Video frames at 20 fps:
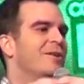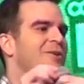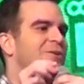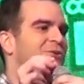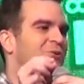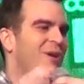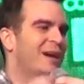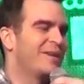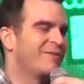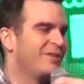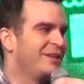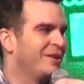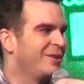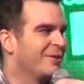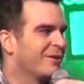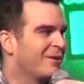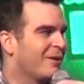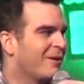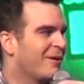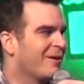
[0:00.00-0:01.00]
Are you driving in
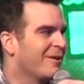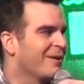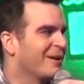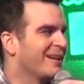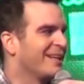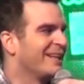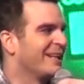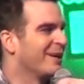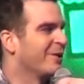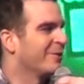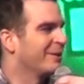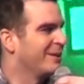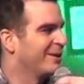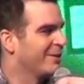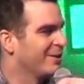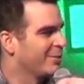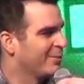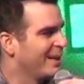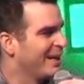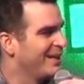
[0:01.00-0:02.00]
your car and hearing it
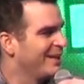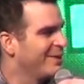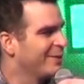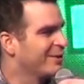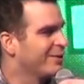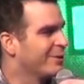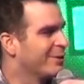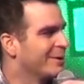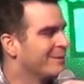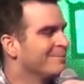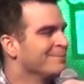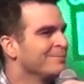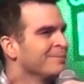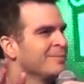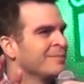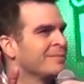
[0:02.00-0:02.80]
on the radio and going,